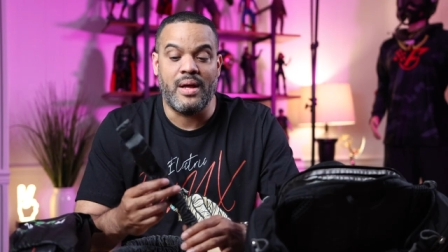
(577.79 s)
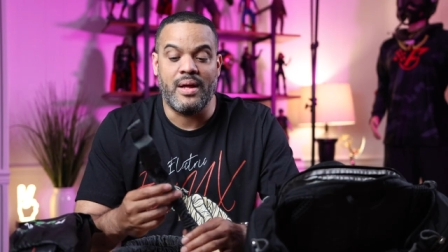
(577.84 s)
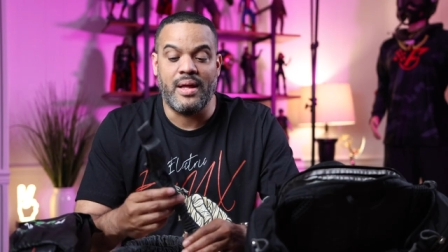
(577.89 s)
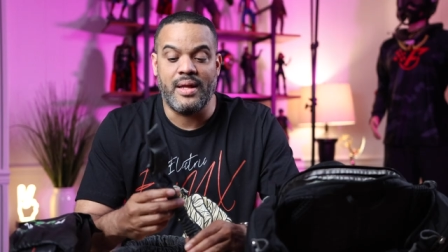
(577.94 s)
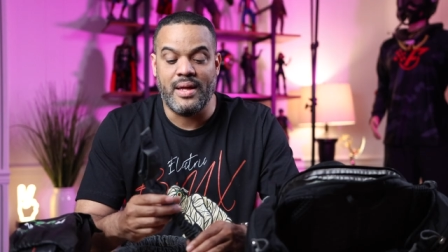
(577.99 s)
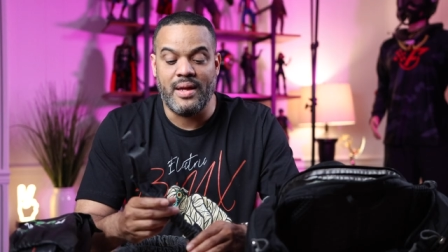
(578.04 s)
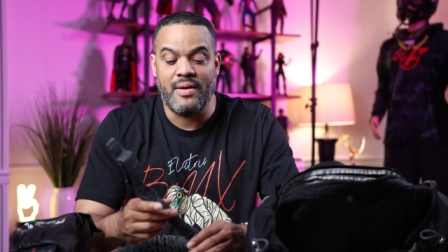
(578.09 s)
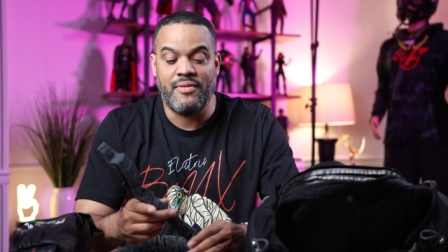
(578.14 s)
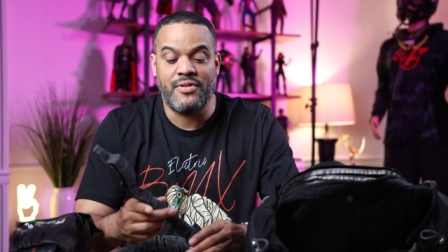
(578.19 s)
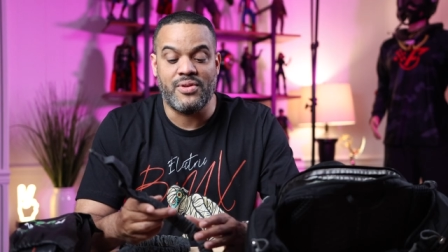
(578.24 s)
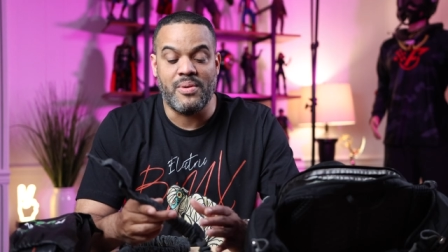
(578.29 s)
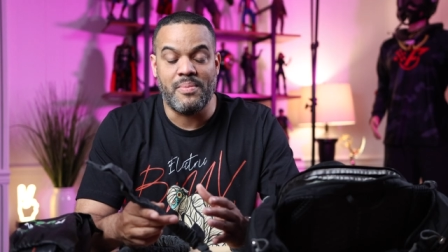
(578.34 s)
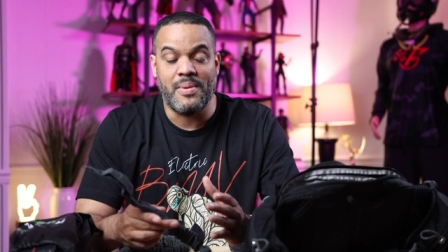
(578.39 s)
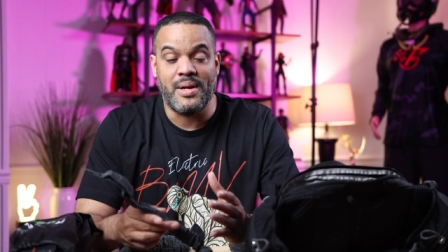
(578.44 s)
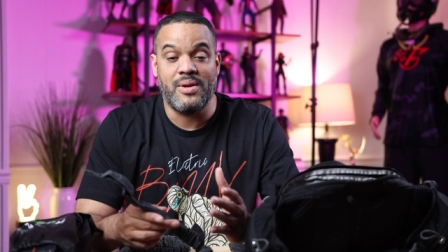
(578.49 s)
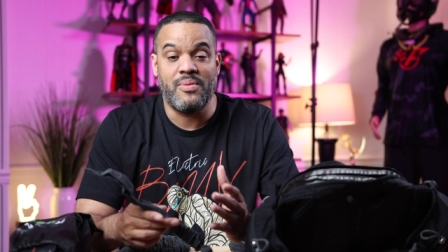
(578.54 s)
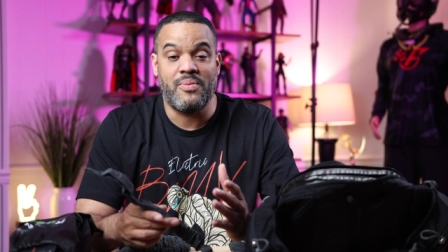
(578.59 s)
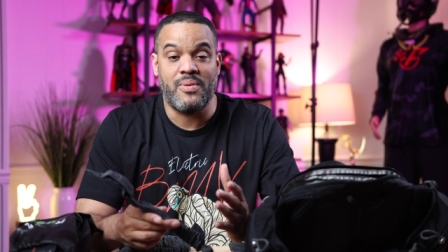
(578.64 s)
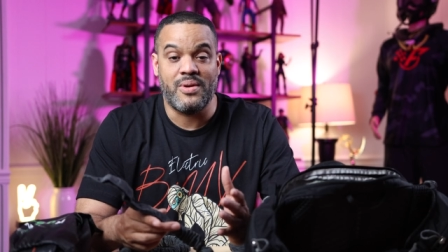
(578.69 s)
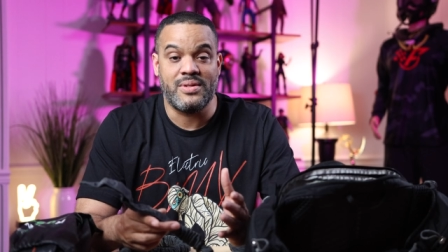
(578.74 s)
Uh, if
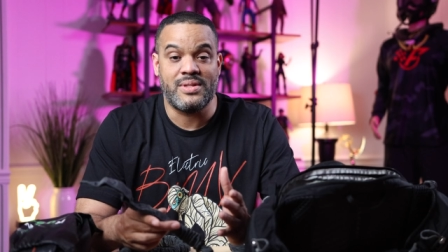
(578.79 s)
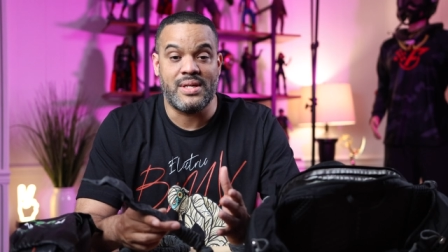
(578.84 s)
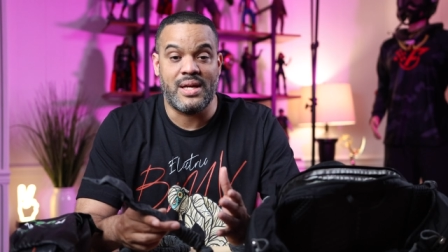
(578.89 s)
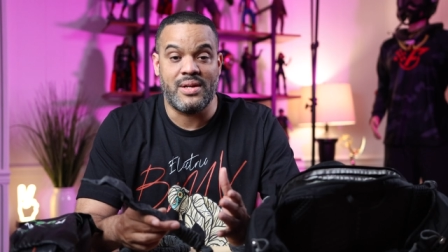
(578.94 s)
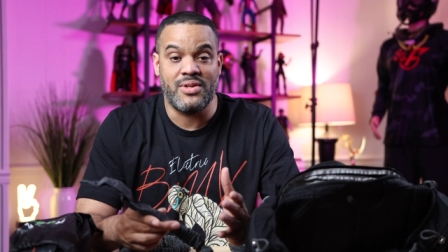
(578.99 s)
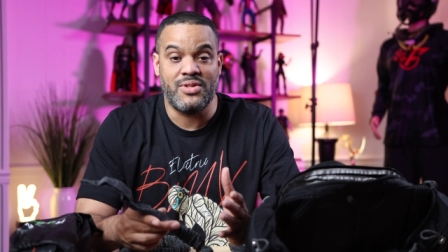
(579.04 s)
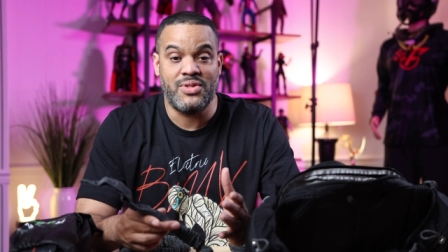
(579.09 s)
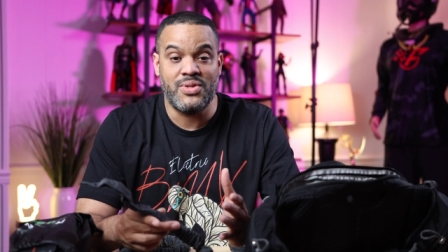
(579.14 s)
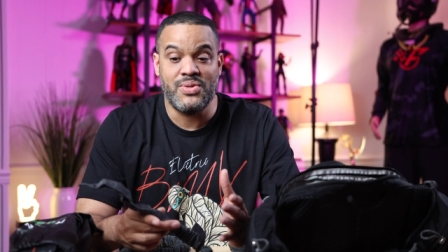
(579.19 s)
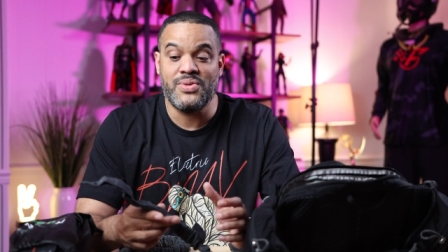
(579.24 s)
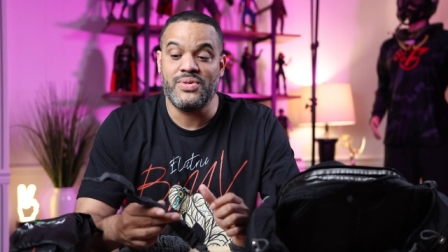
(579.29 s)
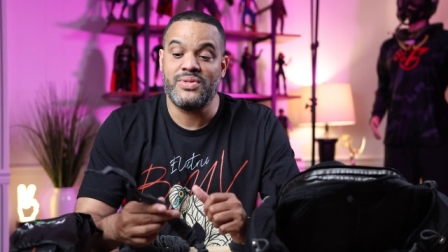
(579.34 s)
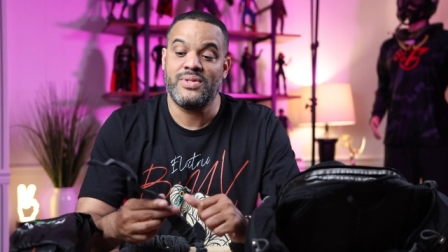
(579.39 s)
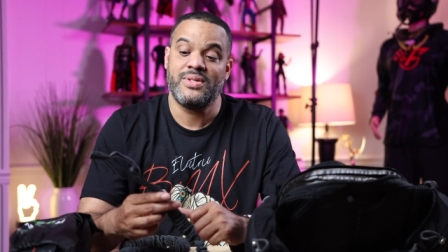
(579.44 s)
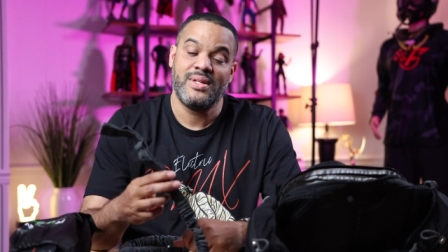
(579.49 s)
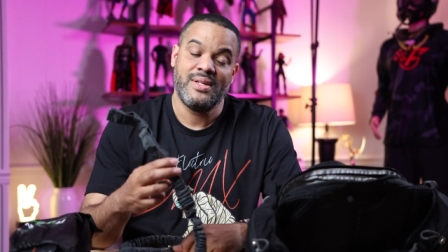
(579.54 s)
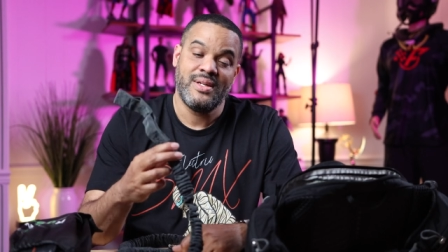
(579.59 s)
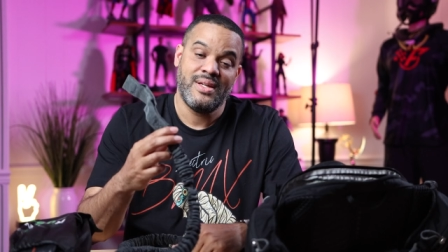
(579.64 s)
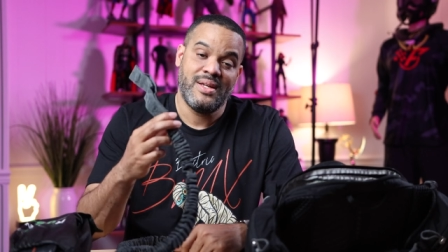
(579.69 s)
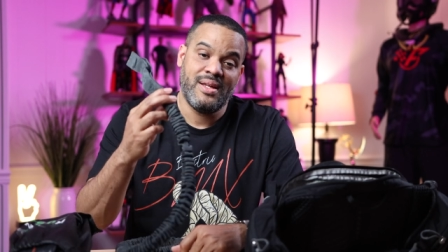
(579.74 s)
somebody runs out of juice,